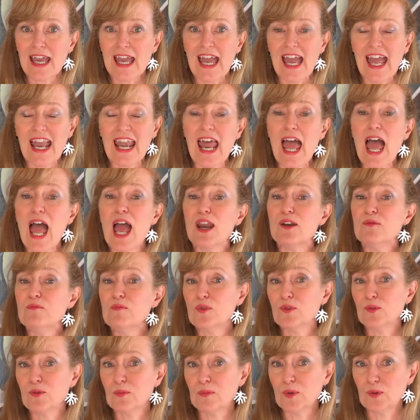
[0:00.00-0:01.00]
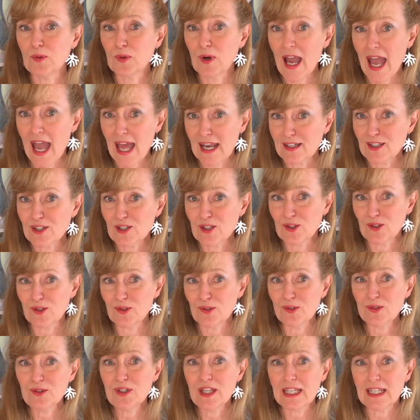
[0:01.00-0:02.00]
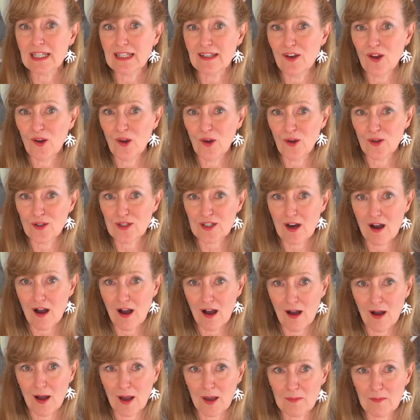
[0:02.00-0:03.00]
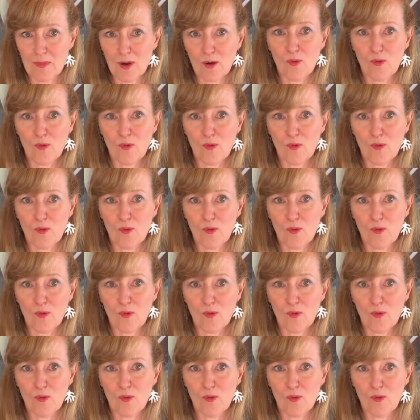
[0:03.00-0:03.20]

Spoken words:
an admirable attitude in her time,